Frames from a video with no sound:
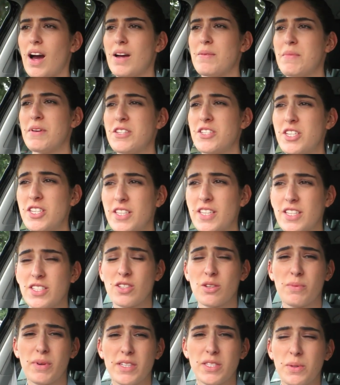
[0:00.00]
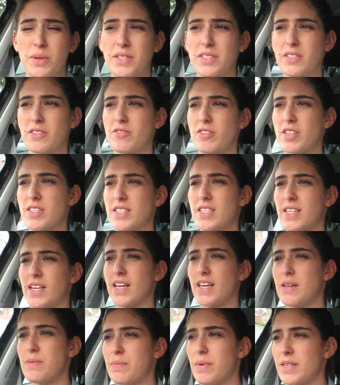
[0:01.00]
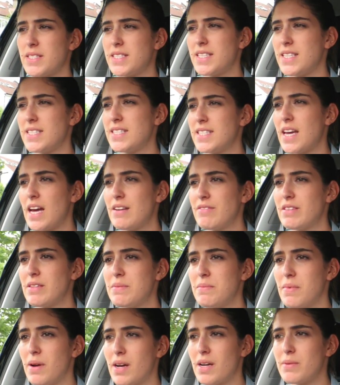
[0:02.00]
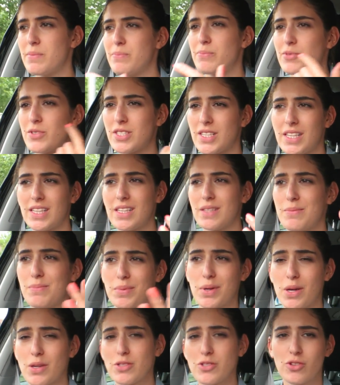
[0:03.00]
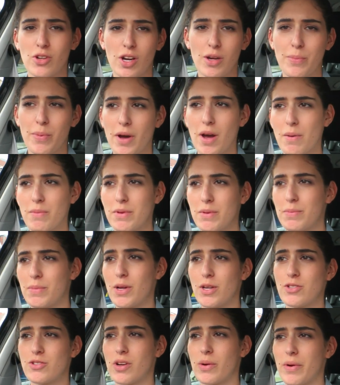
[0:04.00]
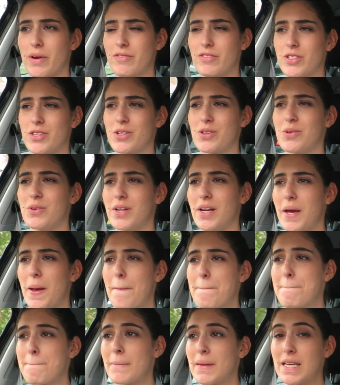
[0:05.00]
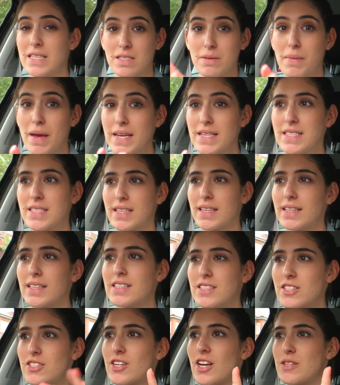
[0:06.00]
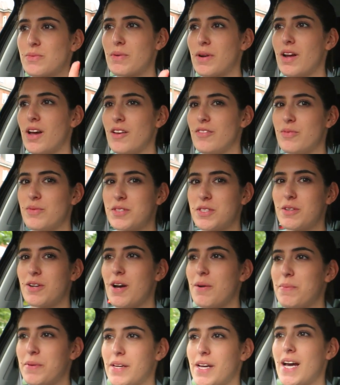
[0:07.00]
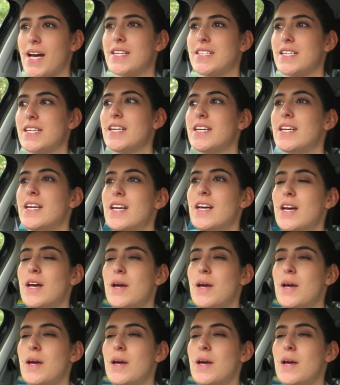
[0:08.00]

I mentioned this on my Twitter recently, but since having my Brazilian blow-dry, permanent blow-dry, whatever you call it, it's amazing, it's changed my life, I'm still happy I had it,